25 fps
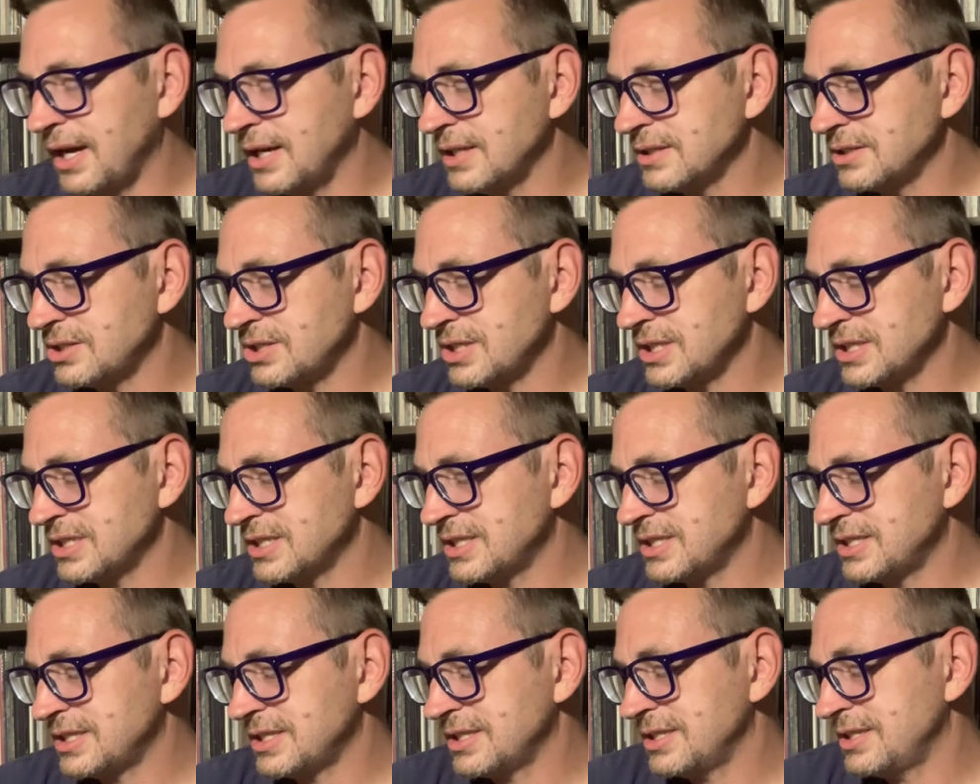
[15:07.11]

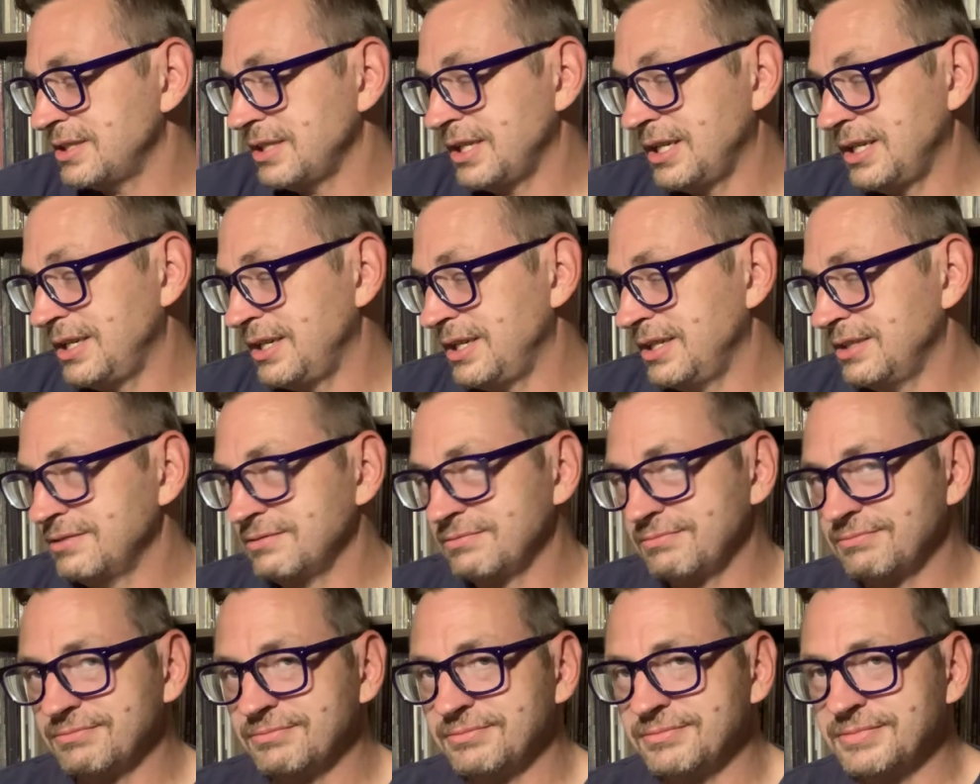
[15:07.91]
Just
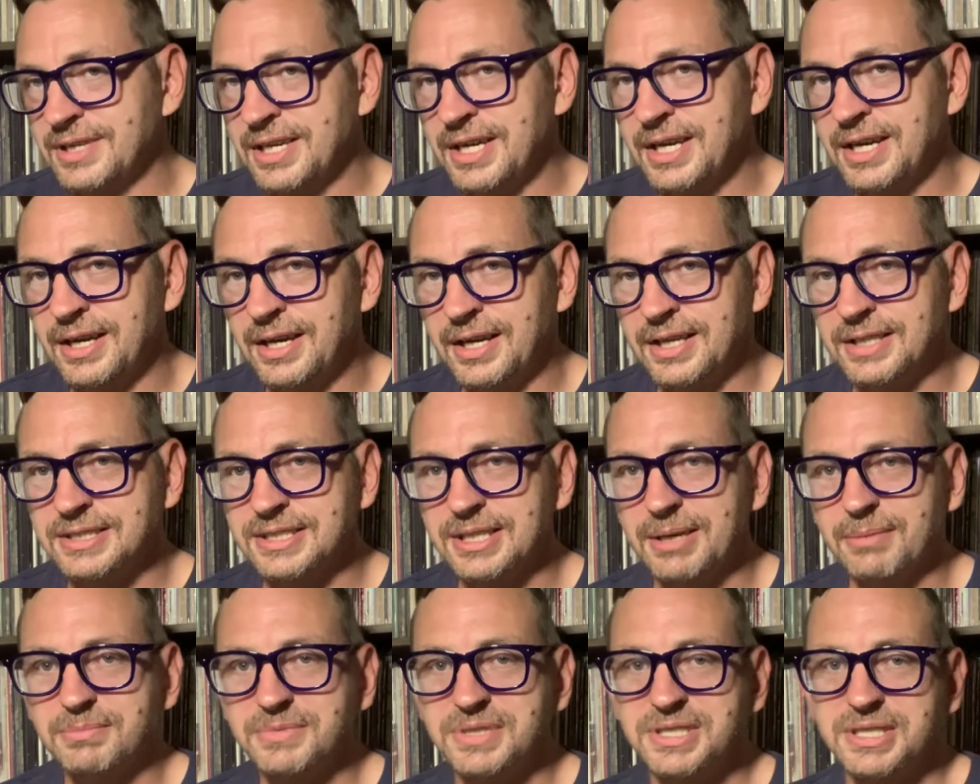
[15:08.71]

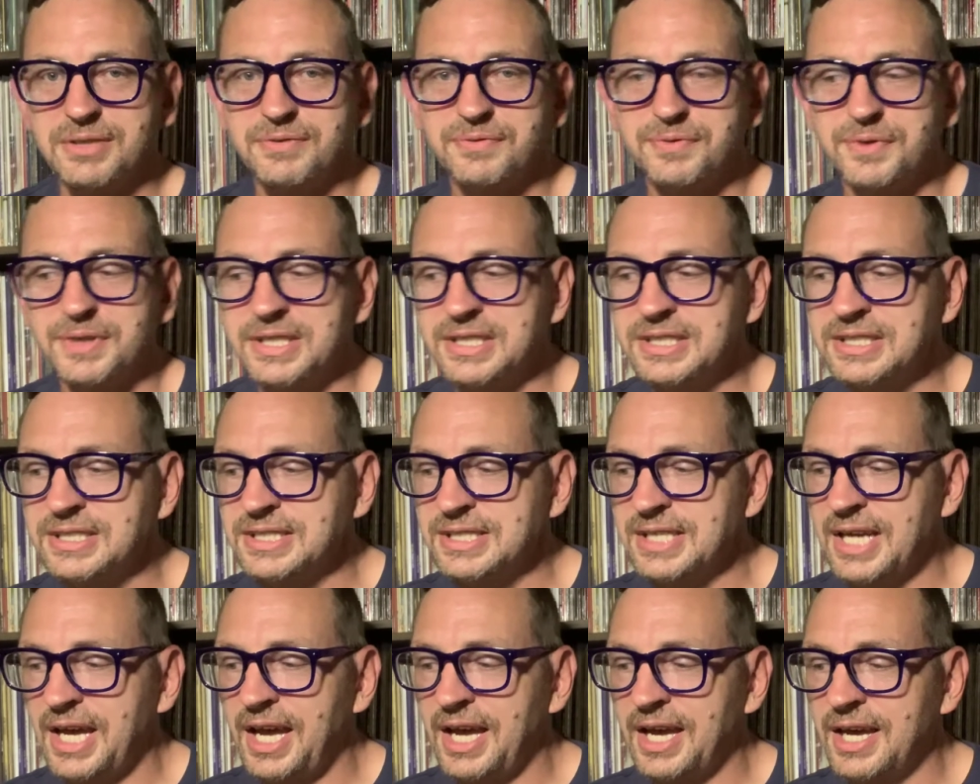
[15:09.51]
something different.
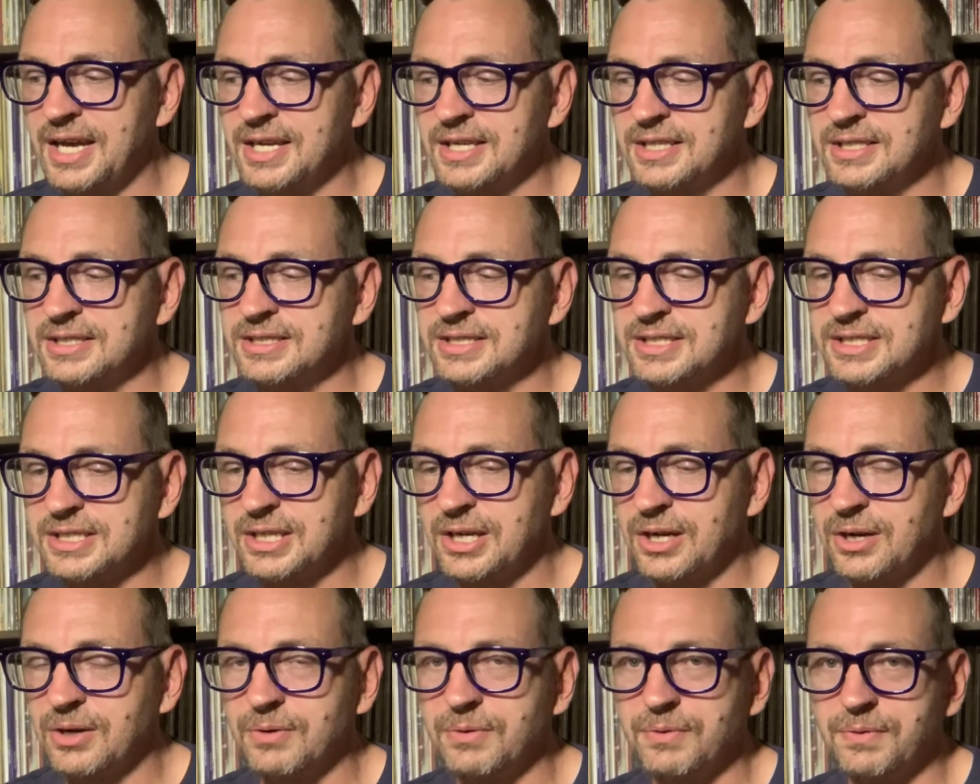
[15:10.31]
And, you
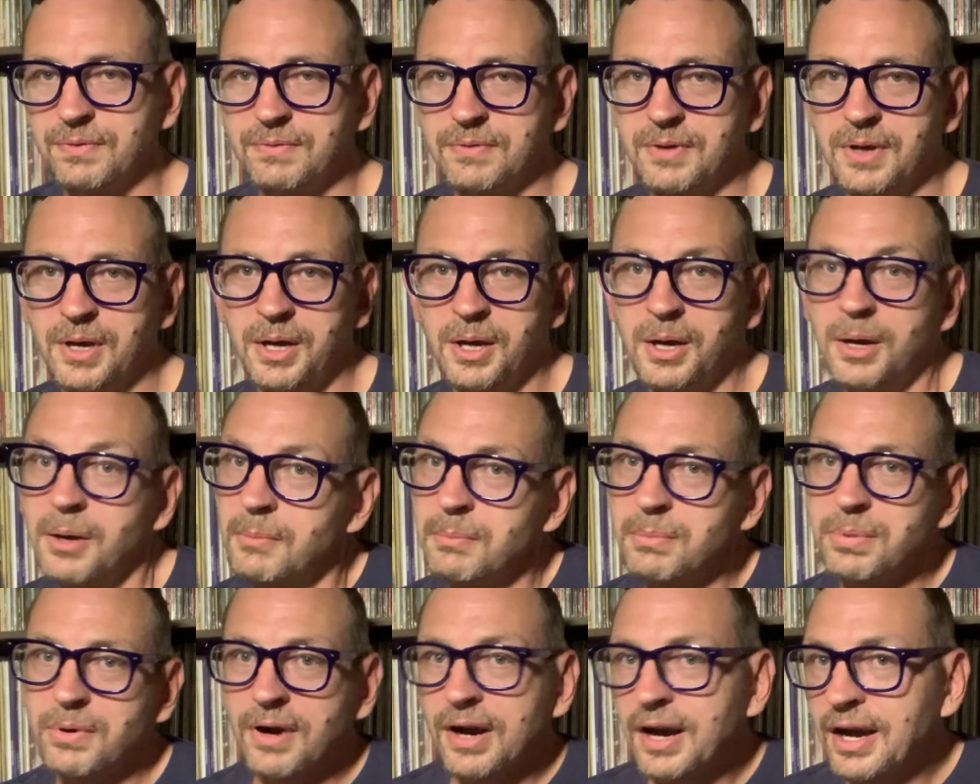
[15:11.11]
know,
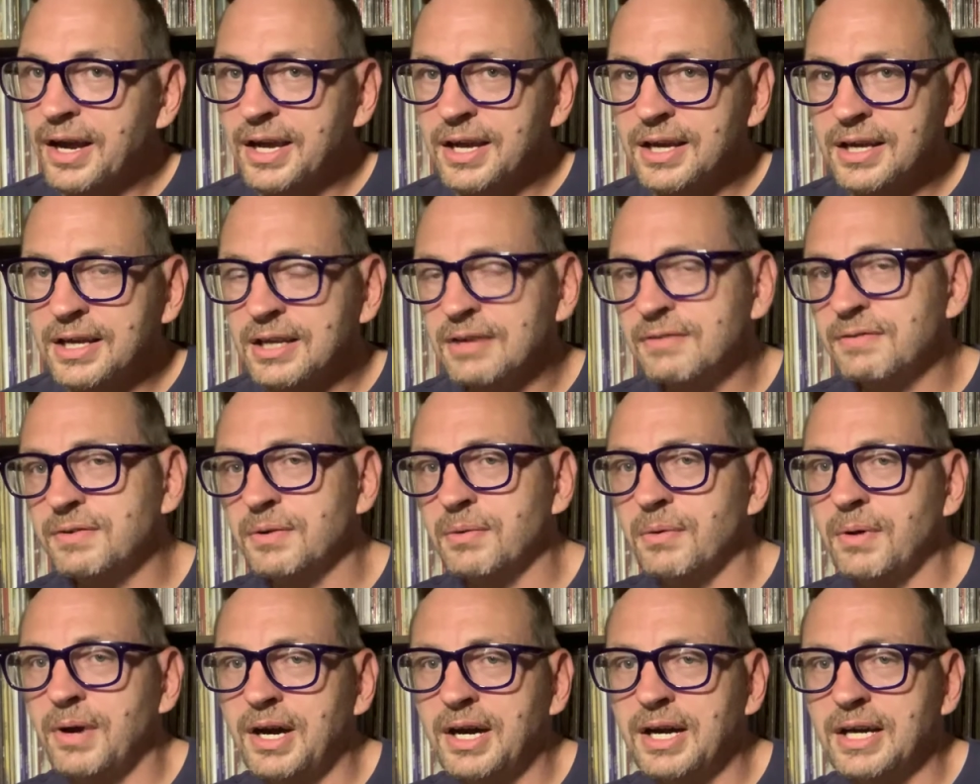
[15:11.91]
Brian, if you
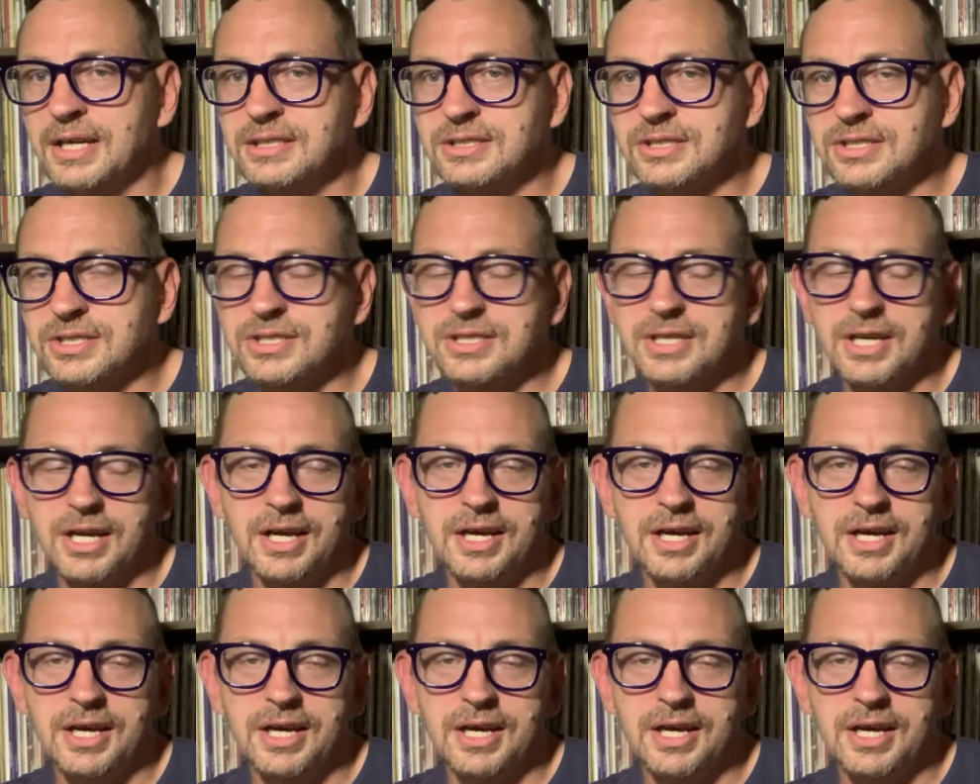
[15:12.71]
watch,